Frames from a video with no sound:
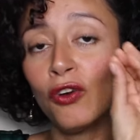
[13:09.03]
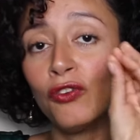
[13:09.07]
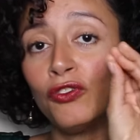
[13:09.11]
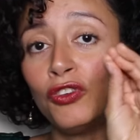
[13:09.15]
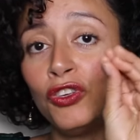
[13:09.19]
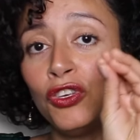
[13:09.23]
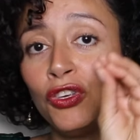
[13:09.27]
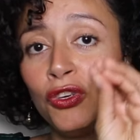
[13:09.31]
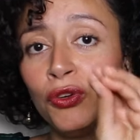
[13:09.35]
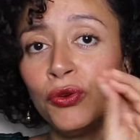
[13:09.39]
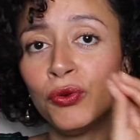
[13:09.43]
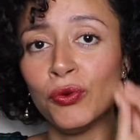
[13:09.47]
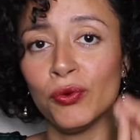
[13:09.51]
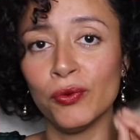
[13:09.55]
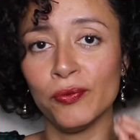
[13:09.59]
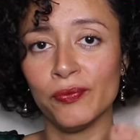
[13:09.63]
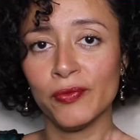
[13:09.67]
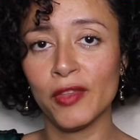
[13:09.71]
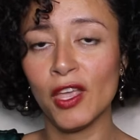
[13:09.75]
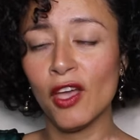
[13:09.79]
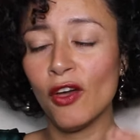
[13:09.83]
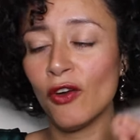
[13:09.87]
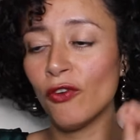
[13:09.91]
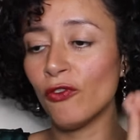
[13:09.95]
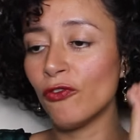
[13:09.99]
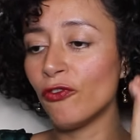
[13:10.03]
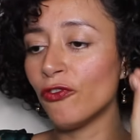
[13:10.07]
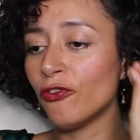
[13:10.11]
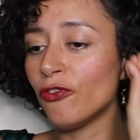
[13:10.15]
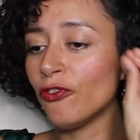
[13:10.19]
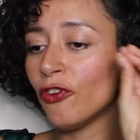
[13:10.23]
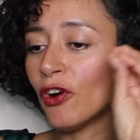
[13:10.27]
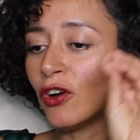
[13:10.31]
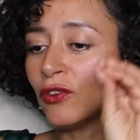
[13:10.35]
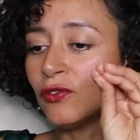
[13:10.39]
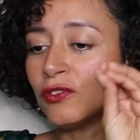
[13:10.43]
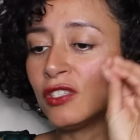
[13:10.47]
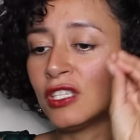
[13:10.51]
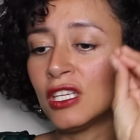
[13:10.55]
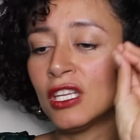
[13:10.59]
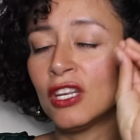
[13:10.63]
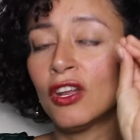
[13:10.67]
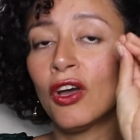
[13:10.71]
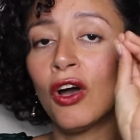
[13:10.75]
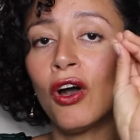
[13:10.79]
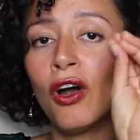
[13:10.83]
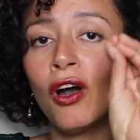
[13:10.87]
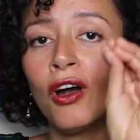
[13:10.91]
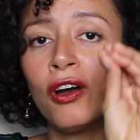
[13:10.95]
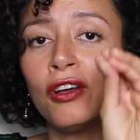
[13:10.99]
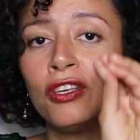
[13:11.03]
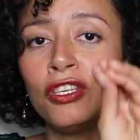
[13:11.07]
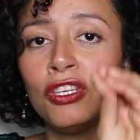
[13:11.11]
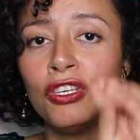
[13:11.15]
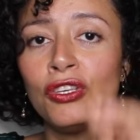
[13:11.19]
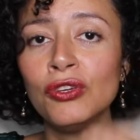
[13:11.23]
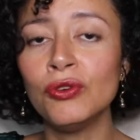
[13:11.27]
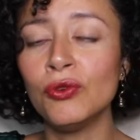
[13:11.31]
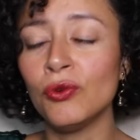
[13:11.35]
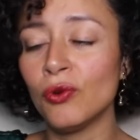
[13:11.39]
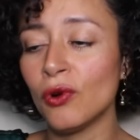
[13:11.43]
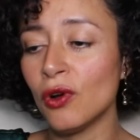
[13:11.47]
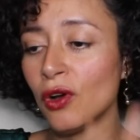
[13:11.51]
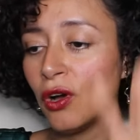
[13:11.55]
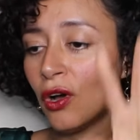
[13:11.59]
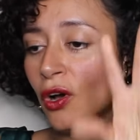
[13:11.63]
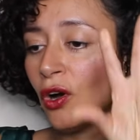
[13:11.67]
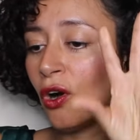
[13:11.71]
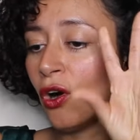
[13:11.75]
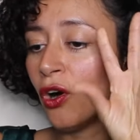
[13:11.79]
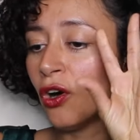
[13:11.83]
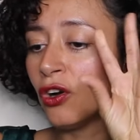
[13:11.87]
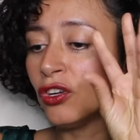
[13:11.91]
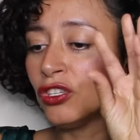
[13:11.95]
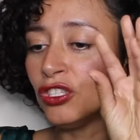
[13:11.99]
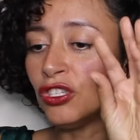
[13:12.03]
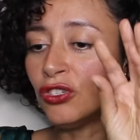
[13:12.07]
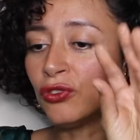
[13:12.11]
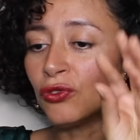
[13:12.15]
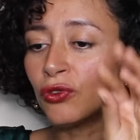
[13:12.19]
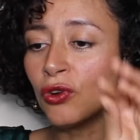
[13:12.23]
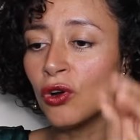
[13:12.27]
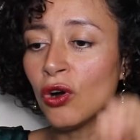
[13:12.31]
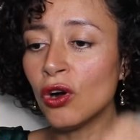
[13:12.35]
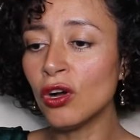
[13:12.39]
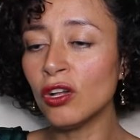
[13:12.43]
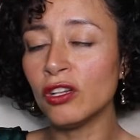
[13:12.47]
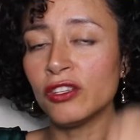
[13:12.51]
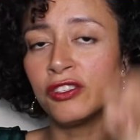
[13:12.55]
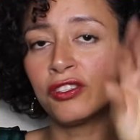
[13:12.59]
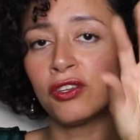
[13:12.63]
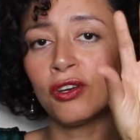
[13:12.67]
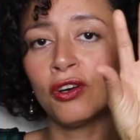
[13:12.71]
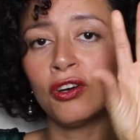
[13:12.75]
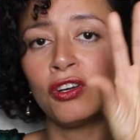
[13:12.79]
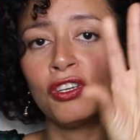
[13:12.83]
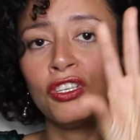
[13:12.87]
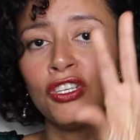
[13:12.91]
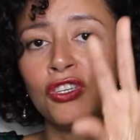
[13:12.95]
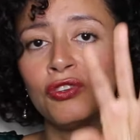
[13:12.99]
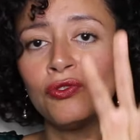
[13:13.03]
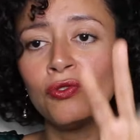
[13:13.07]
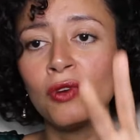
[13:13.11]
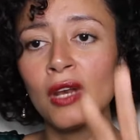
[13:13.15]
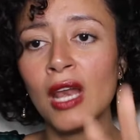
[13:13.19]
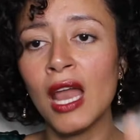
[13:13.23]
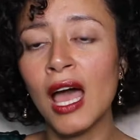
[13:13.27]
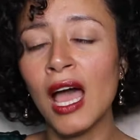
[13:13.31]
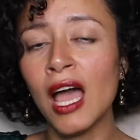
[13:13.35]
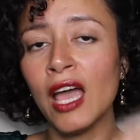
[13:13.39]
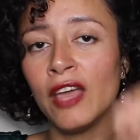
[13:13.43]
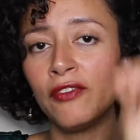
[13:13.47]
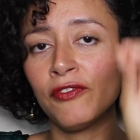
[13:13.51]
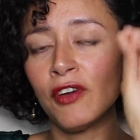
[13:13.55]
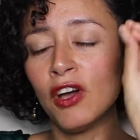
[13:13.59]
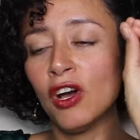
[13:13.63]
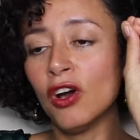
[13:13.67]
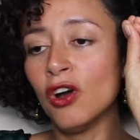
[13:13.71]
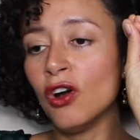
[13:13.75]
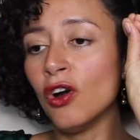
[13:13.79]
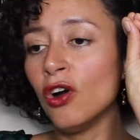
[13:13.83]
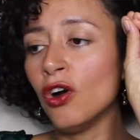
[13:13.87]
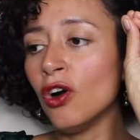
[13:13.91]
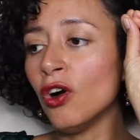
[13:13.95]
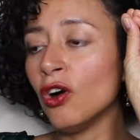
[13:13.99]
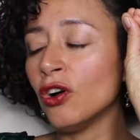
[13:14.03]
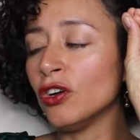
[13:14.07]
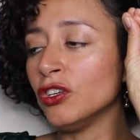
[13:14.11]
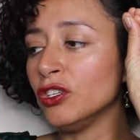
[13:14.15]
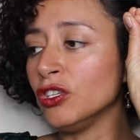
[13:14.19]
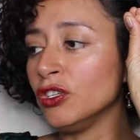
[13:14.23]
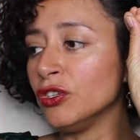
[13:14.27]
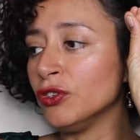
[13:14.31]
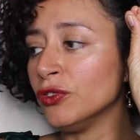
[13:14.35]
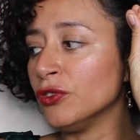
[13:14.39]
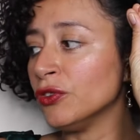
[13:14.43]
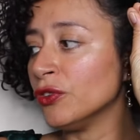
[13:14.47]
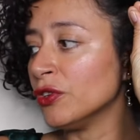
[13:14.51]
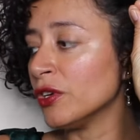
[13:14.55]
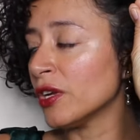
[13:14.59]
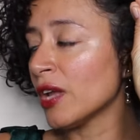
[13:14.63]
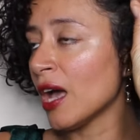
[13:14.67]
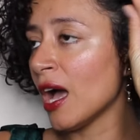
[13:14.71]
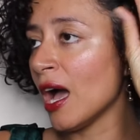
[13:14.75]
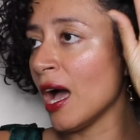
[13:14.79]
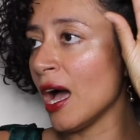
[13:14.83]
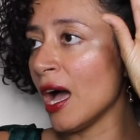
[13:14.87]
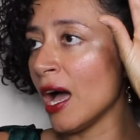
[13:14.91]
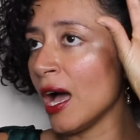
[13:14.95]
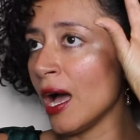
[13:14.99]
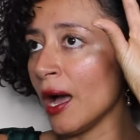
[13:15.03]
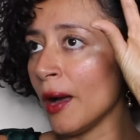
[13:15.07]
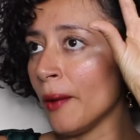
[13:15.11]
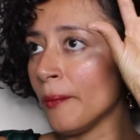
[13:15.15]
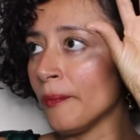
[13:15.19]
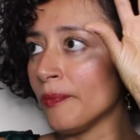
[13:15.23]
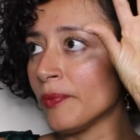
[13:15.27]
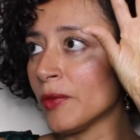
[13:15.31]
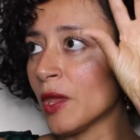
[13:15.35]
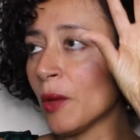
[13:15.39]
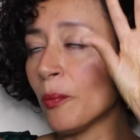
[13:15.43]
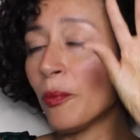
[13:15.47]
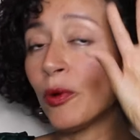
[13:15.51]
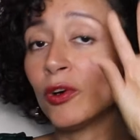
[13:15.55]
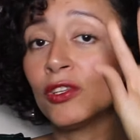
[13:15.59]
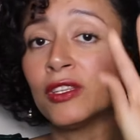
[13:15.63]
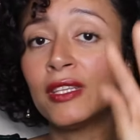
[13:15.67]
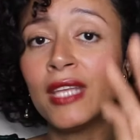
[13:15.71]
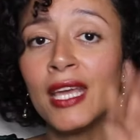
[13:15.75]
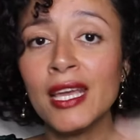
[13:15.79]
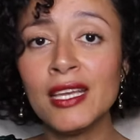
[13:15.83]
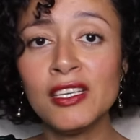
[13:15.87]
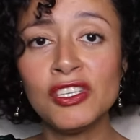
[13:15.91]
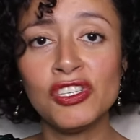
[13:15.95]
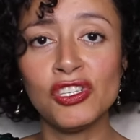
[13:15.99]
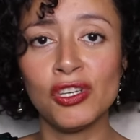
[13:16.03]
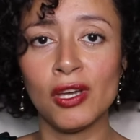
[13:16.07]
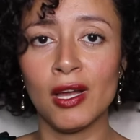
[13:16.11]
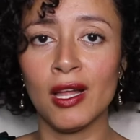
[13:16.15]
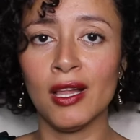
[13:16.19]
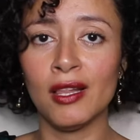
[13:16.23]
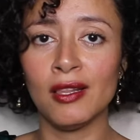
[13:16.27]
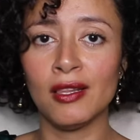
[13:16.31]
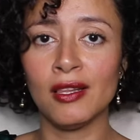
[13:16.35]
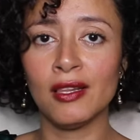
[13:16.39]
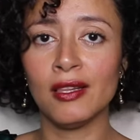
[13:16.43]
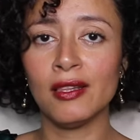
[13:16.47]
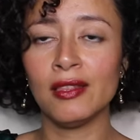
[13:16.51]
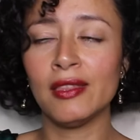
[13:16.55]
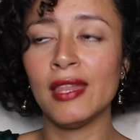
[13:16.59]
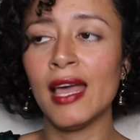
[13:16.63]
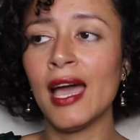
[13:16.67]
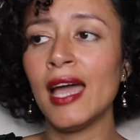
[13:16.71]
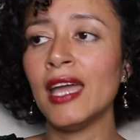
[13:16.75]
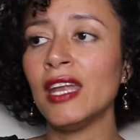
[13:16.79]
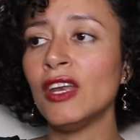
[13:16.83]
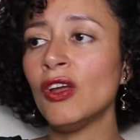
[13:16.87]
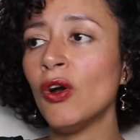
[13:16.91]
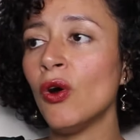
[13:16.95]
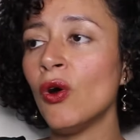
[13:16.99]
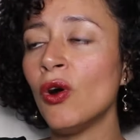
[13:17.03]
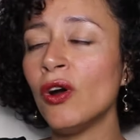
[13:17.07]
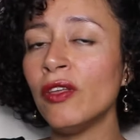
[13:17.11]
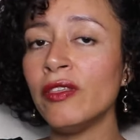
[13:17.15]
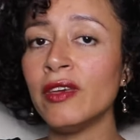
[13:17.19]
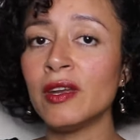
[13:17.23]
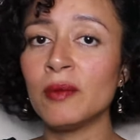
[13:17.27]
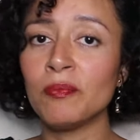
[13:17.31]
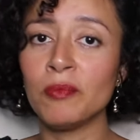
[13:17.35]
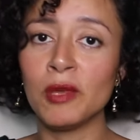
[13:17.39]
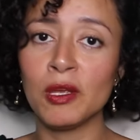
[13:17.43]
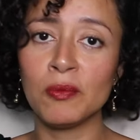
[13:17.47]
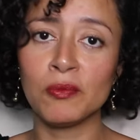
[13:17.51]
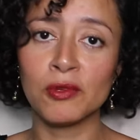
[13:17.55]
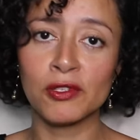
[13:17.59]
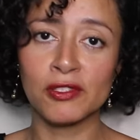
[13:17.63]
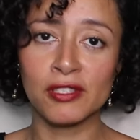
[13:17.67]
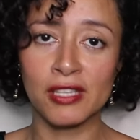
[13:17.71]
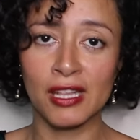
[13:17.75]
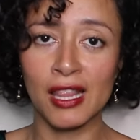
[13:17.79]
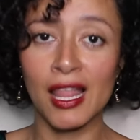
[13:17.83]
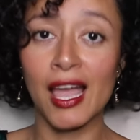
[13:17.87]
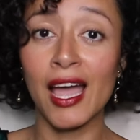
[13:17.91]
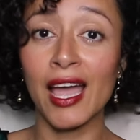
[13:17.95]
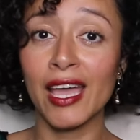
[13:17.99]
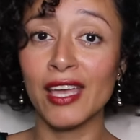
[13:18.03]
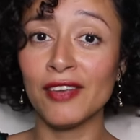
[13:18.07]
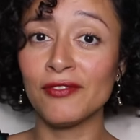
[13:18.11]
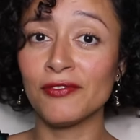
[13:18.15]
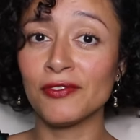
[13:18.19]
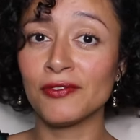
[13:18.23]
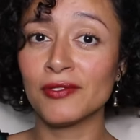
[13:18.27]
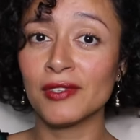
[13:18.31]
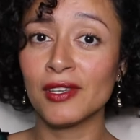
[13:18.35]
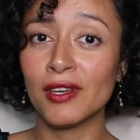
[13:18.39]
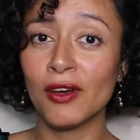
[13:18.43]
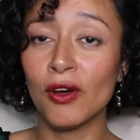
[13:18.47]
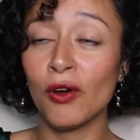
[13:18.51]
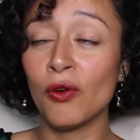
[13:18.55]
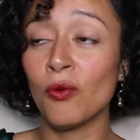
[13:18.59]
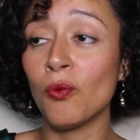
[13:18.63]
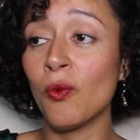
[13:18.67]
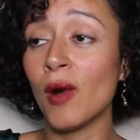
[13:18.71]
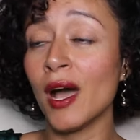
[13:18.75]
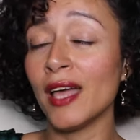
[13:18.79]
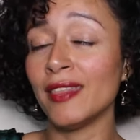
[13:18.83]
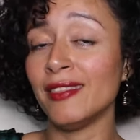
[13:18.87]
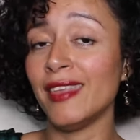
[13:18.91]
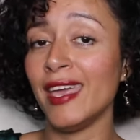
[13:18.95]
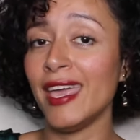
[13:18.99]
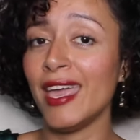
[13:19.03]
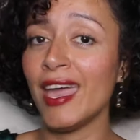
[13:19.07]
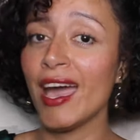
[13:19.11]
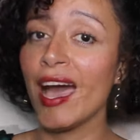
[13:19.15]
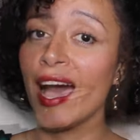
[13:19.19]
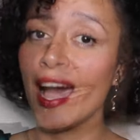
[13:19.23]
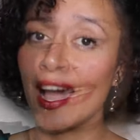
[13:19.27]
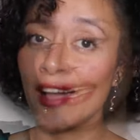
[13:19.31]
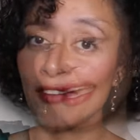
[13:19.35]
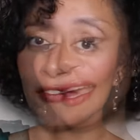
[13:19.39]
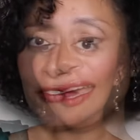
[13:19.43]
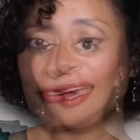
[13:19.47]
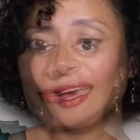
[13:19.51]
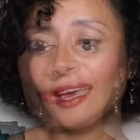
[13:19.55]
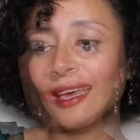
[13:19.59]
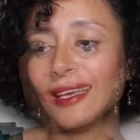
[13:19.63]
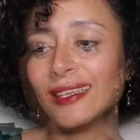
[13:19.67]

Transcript: You, focusing on you, on your goals, on your life, on your um, potential, not in other people's lives or what they have.